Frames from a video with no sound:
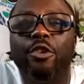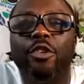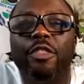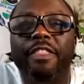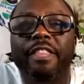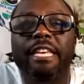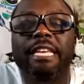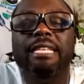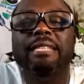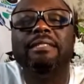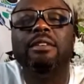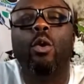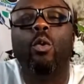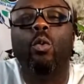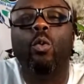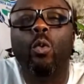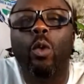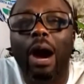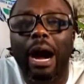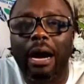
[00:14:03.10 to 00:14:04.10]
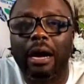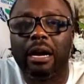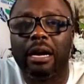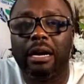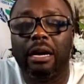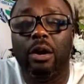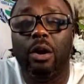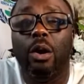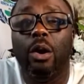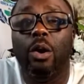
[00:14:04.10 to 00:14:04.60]
for this work
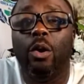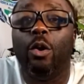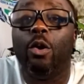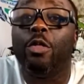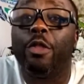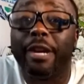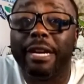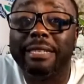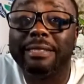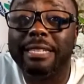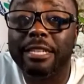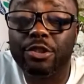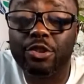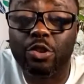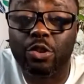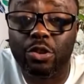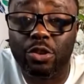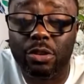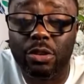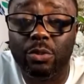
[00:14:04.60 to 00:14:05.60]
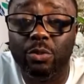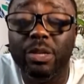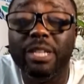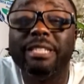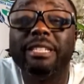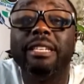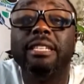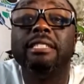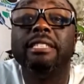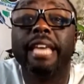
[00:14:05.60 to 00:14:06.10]
authorization,
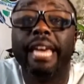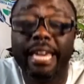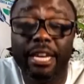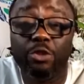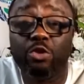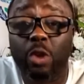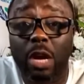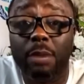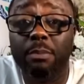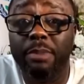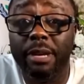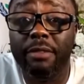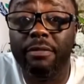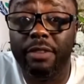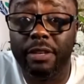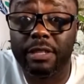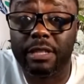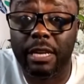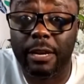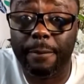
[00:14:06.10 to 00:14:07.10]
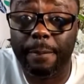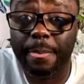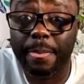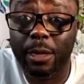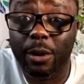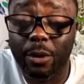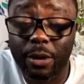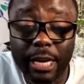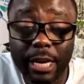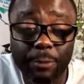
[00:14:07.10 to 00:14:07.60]
which is H-1B visa.
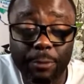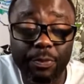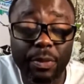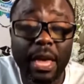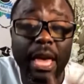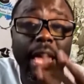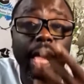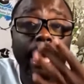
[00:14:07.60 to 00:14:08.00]
Okay,